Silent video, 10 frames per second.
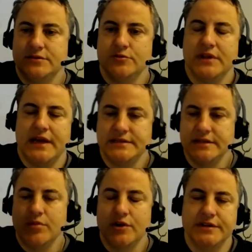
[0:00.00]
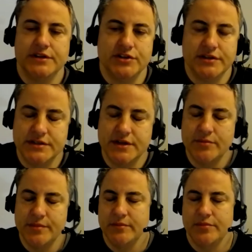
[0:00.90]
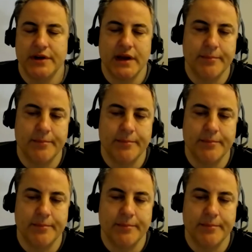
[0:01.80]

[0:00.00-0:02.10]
or plastic partitions that are being put up.